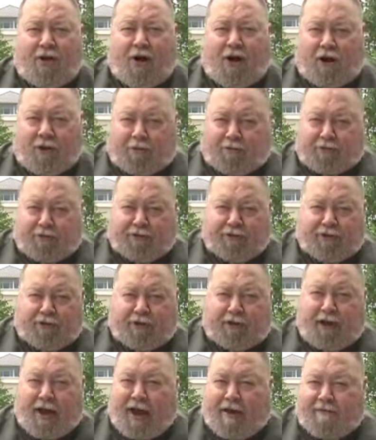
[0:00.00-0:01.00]
on
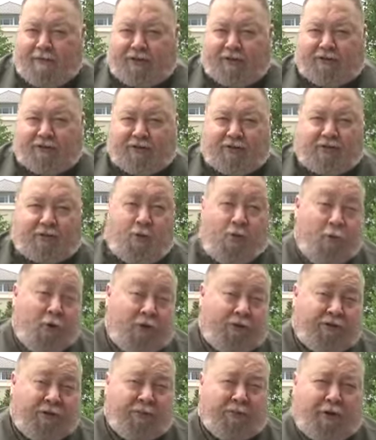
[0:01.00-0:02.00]
Christian evidences,
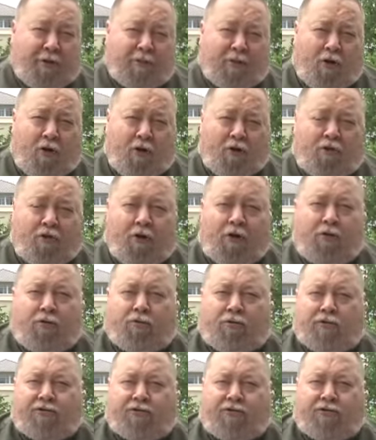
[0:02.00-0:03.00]
or sometimes called
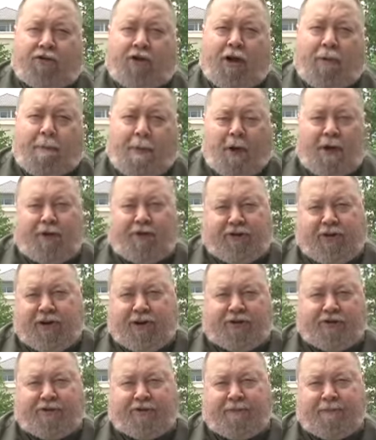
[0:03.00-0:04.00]
Christian
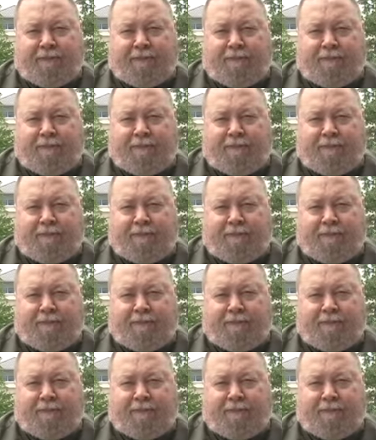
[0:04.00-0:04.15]
apologetics.